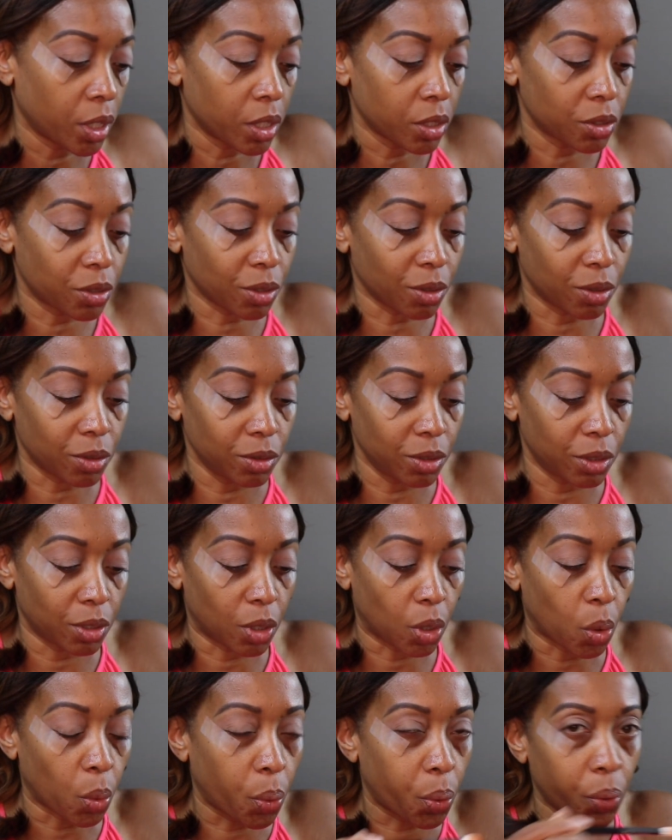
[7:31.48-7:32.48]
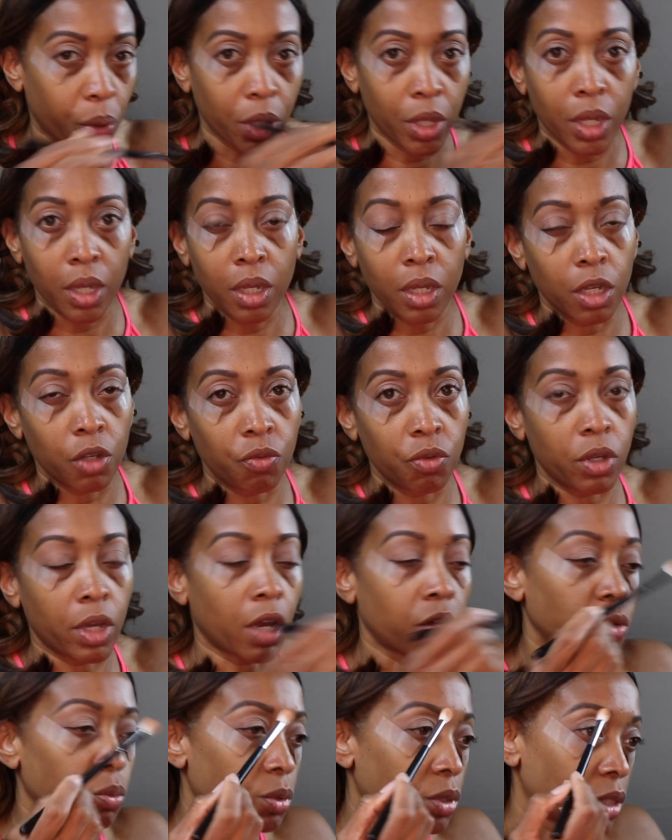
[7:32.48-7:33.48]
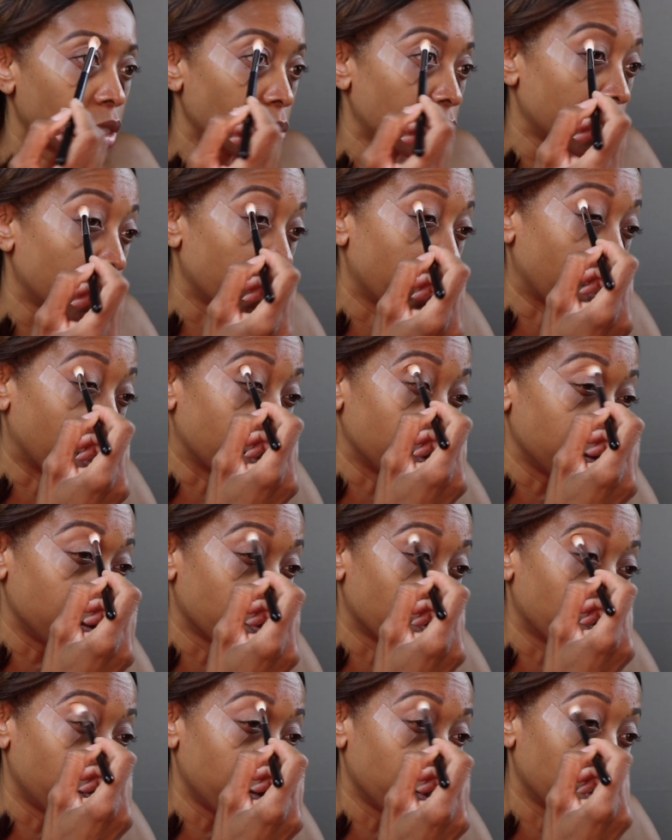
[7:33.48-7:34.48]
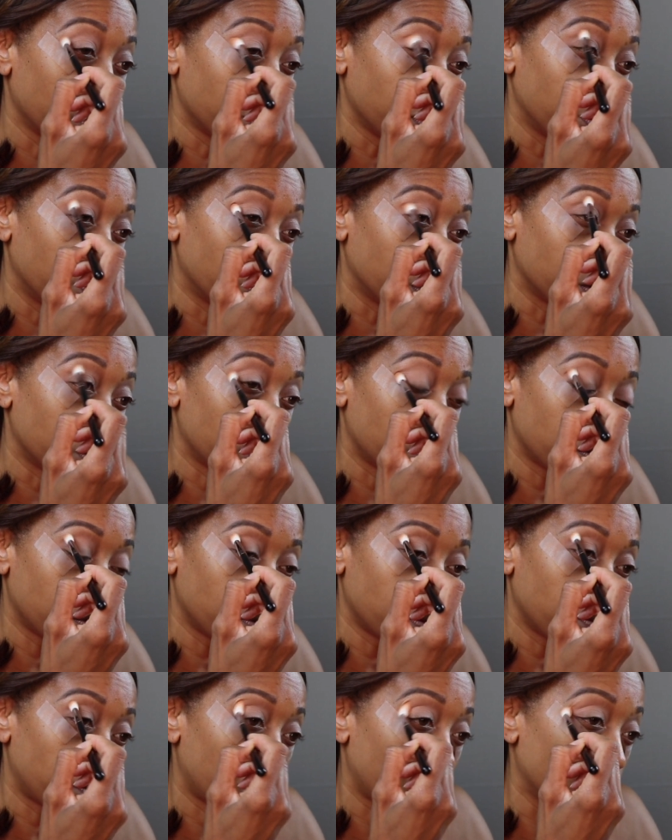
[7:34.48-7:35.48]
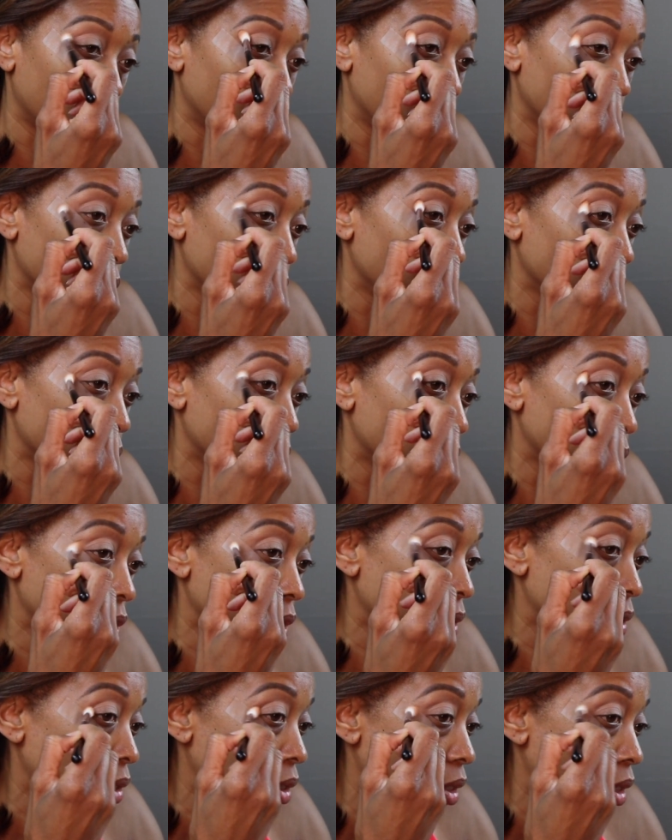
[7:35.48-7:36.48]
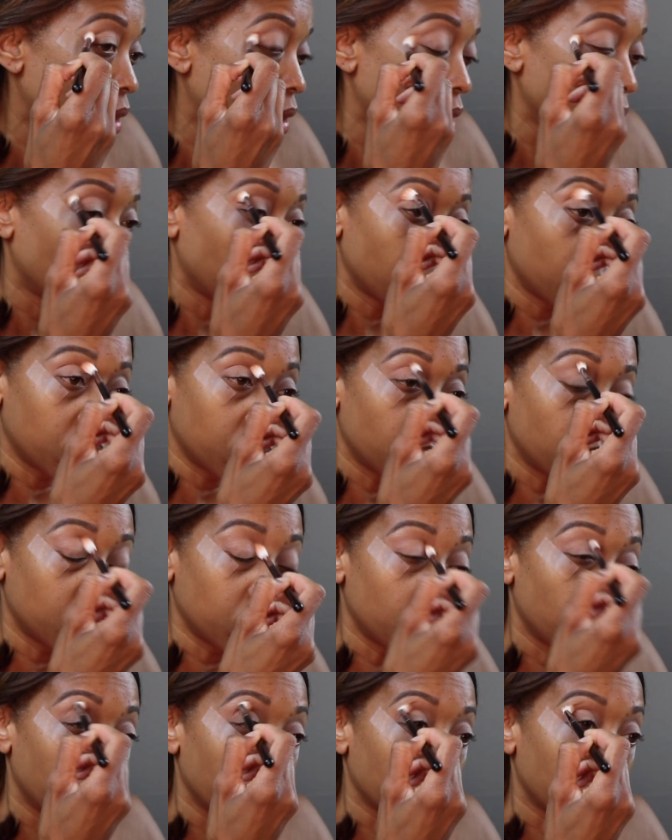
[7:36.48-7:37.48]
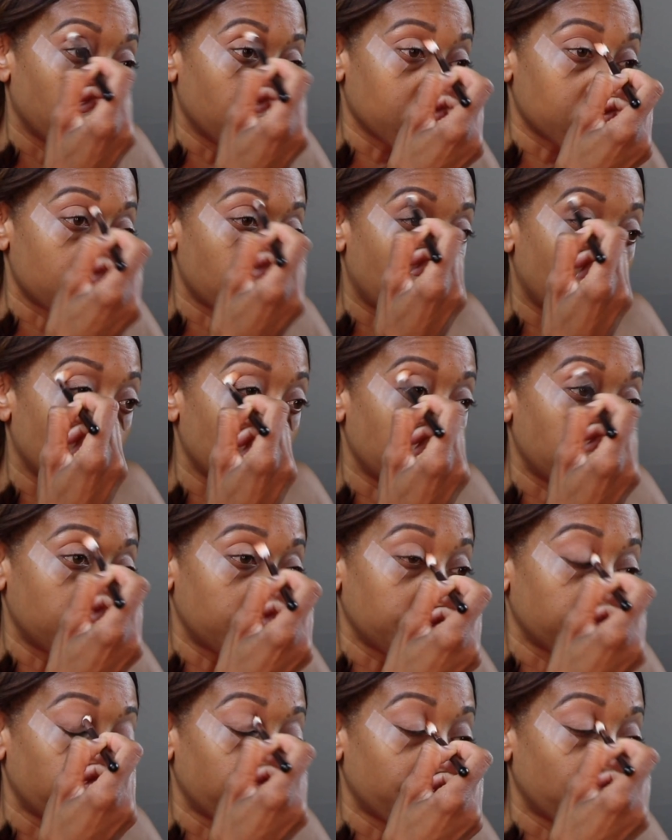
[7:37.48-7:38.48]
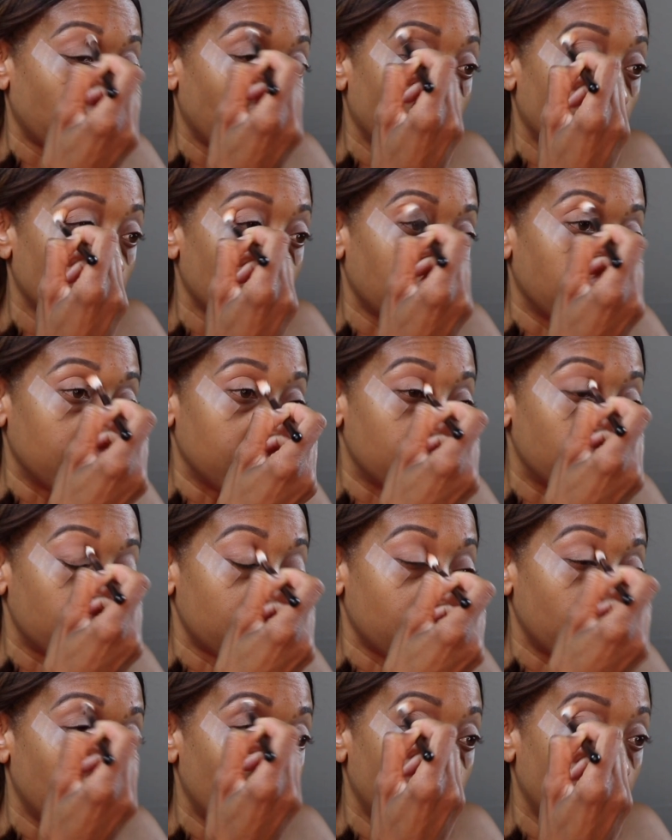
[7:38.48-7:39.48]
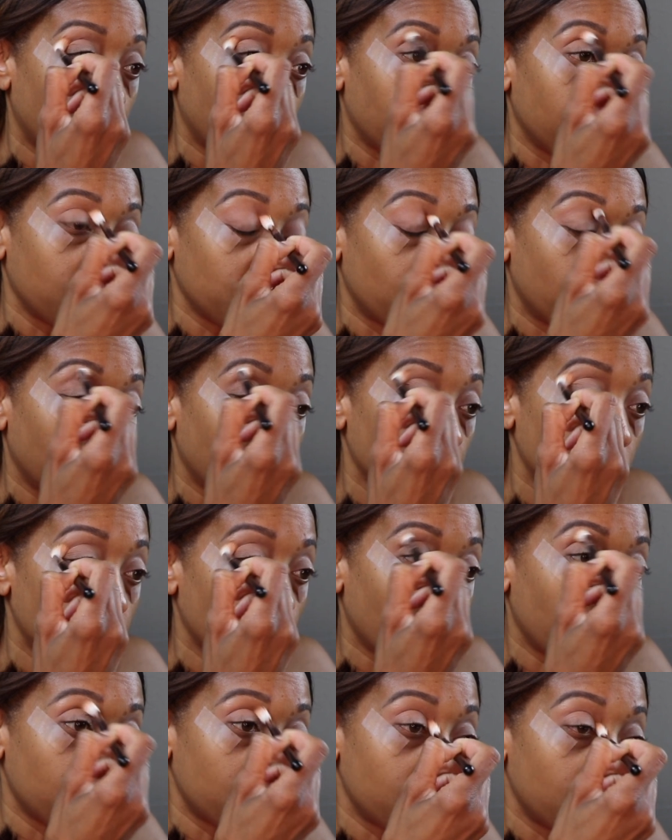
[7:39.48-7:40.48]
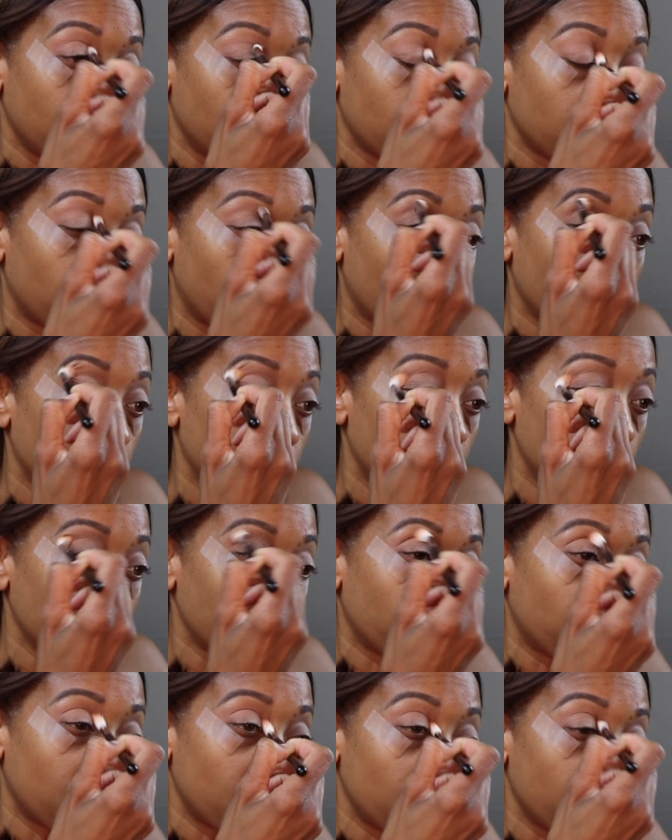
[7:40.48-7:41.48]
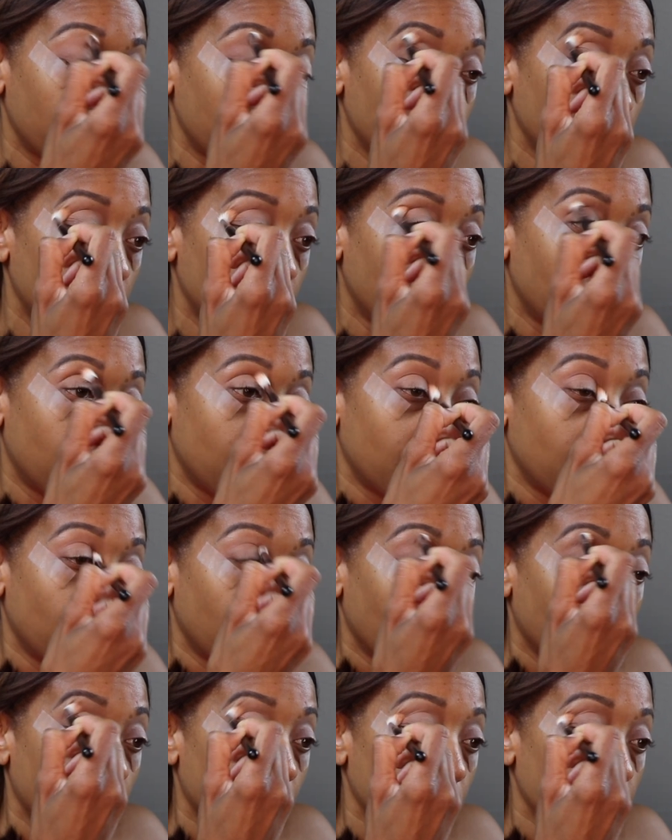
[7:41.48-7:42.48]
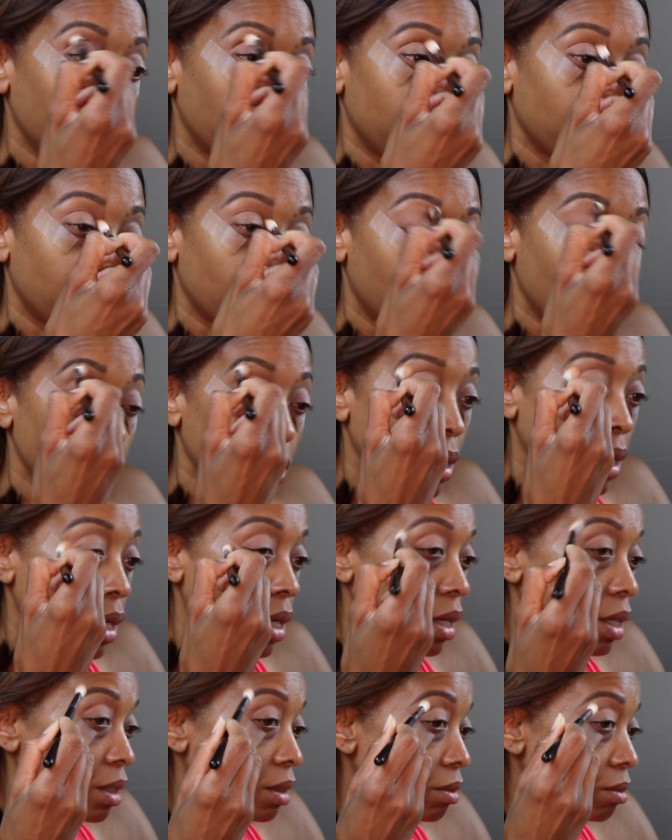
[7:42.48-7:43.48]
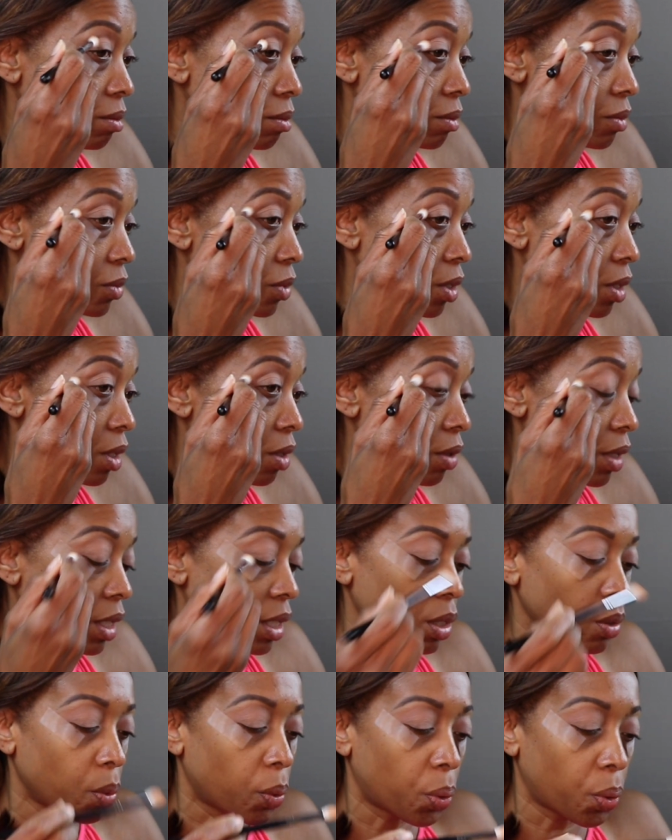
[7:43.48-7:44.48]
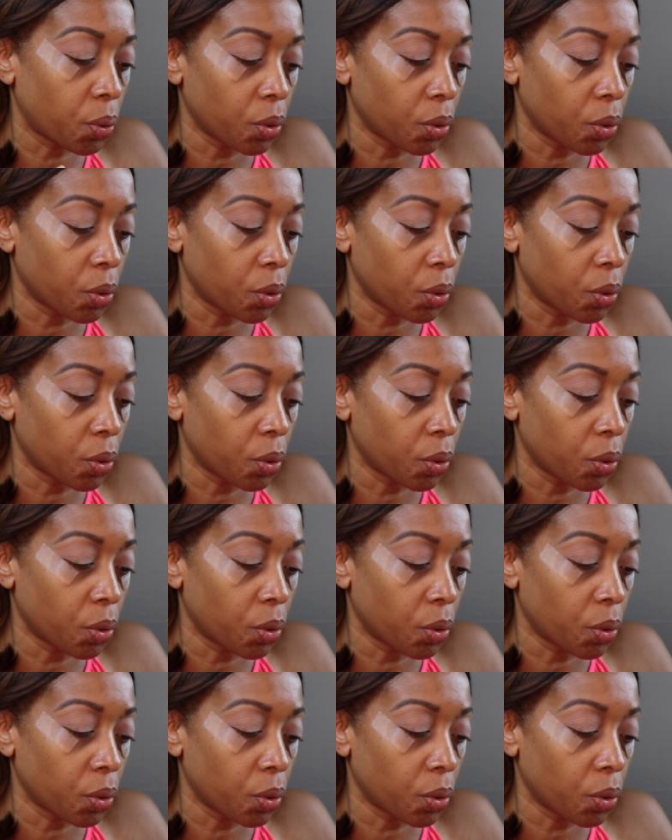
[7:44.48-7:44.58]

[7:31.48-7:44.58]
So, you know, if you have the Perception palette, you're very much familiar with this color, at least. So when I started seeing the promos for it, I'm like, okay, all right.